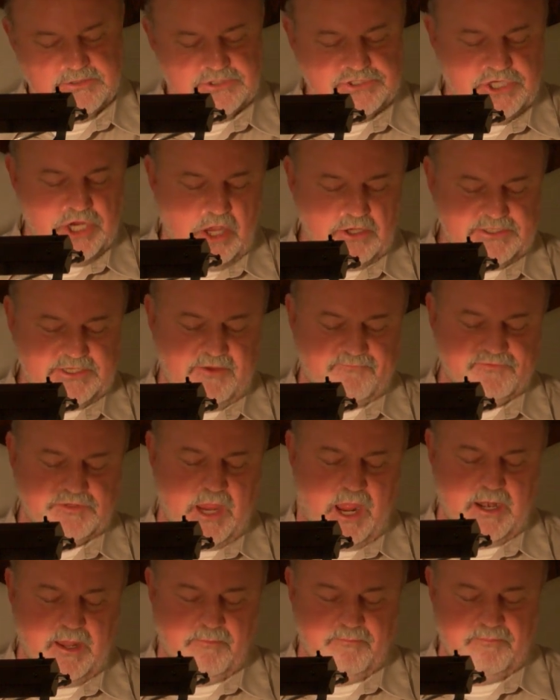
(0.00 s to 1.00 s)
Joseph
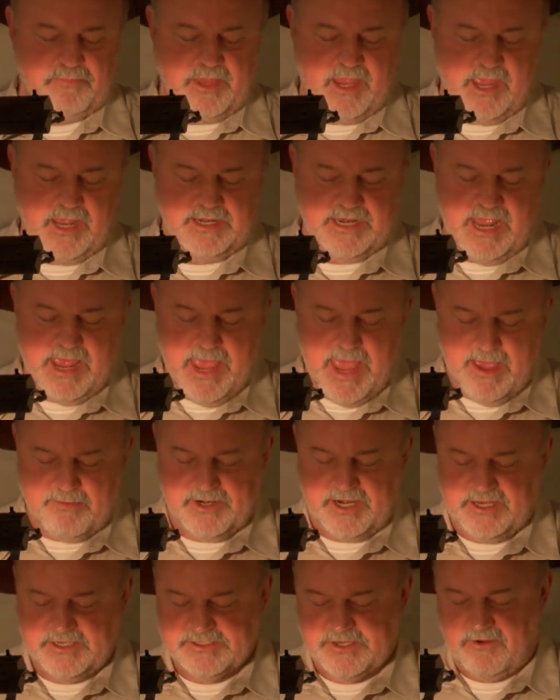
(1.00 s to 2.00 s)
Dunham, and
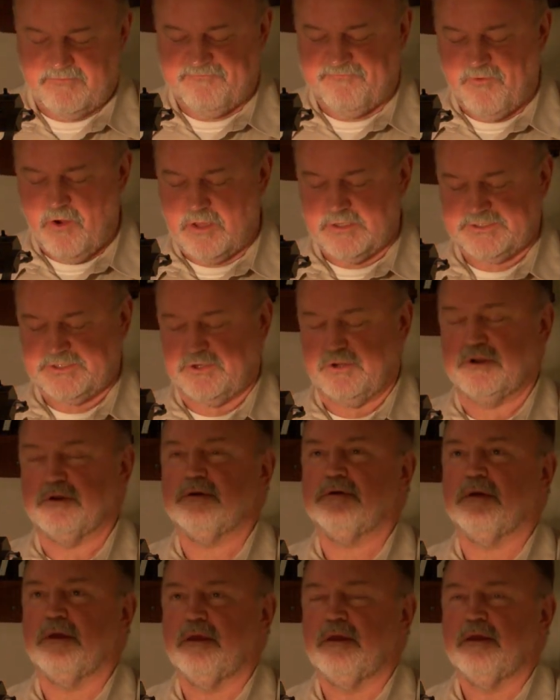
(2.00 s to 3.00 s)
Ebenezer
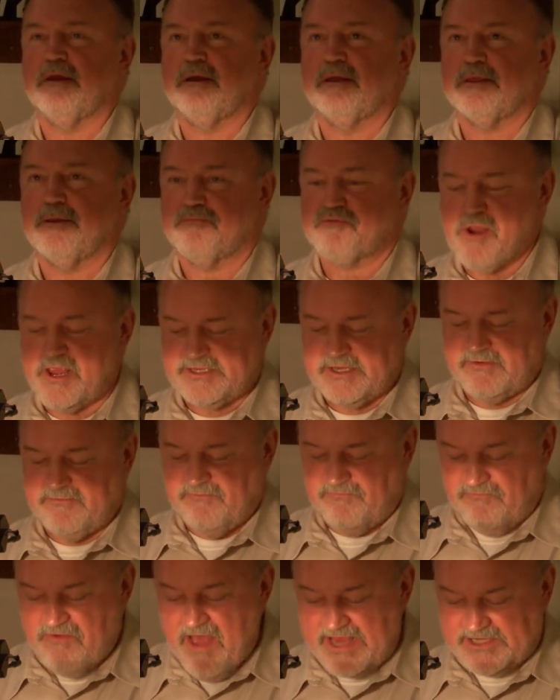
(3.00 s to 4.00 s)
Foster, the
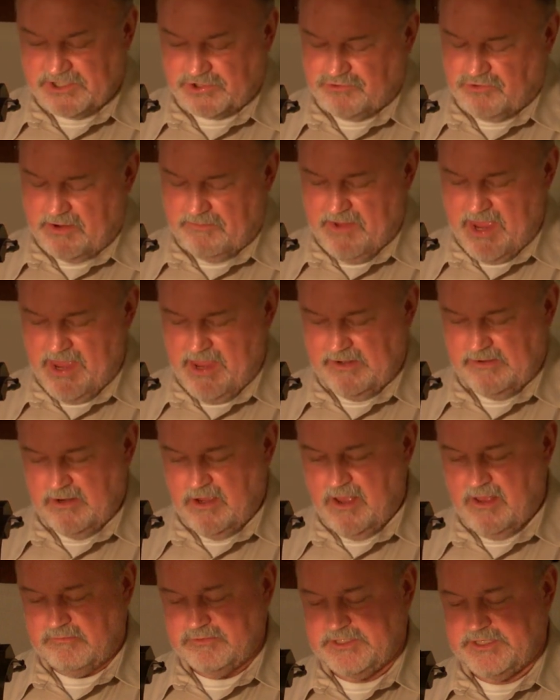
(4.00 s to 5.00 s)
present vestrymen
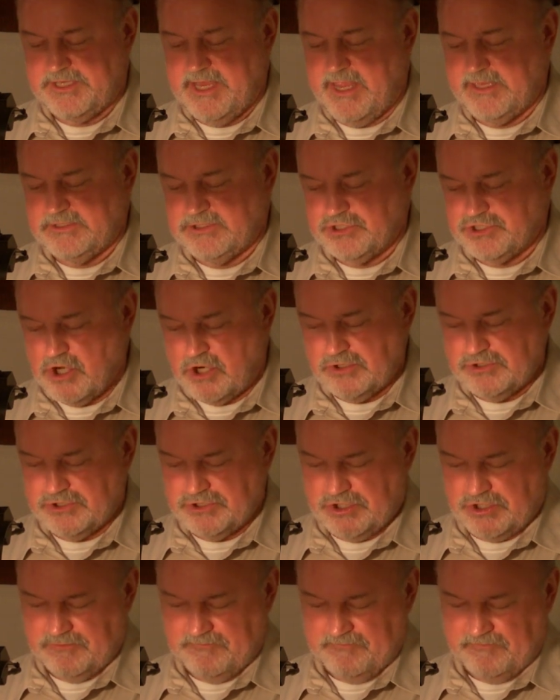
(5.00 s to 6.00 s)
of said
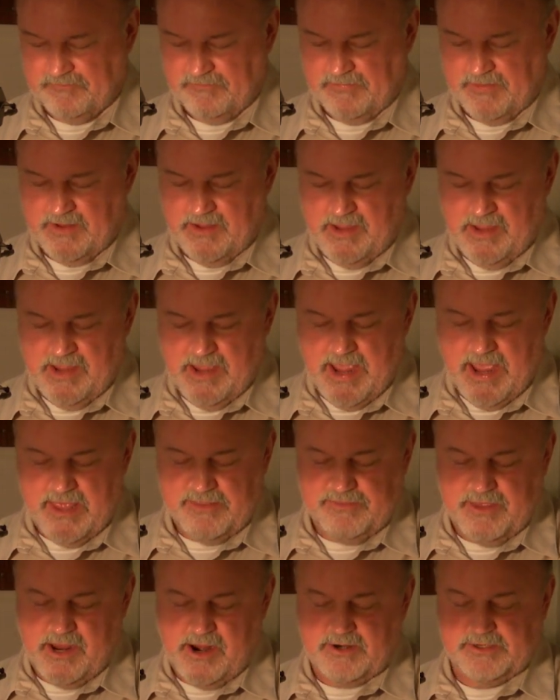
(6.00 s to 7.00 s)
church,
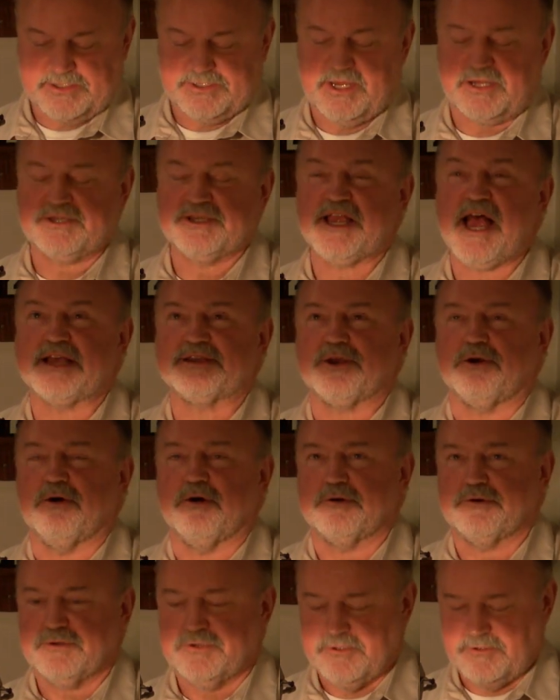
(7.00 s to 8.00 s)
and their
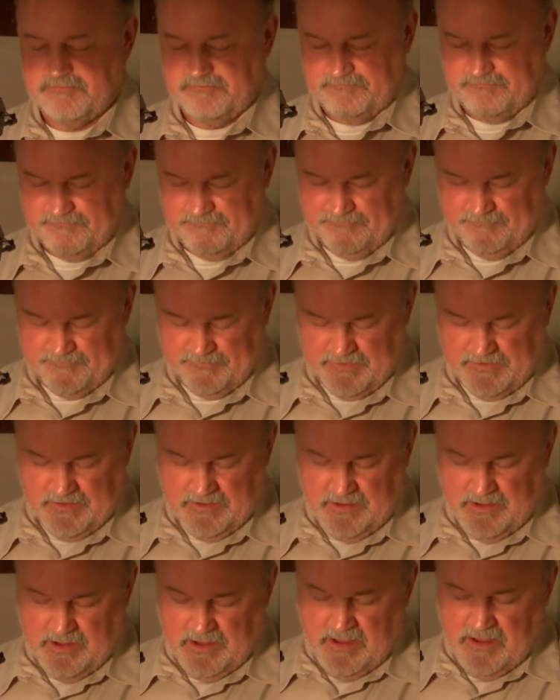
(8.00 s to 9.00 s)
successors,
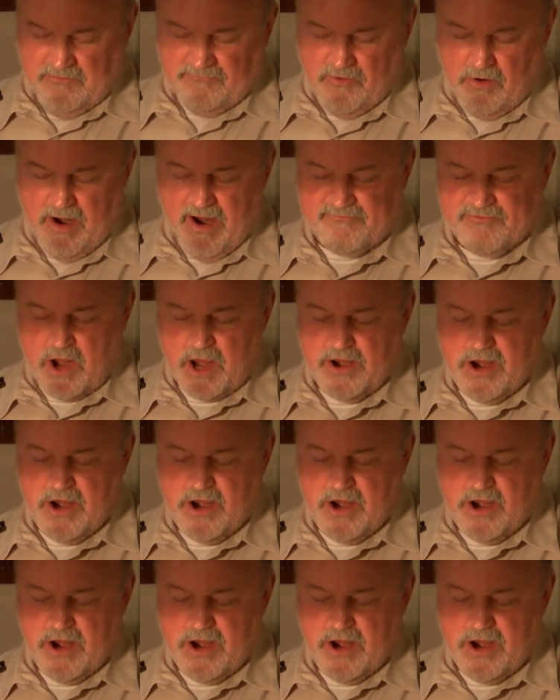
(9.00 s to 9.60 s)
forever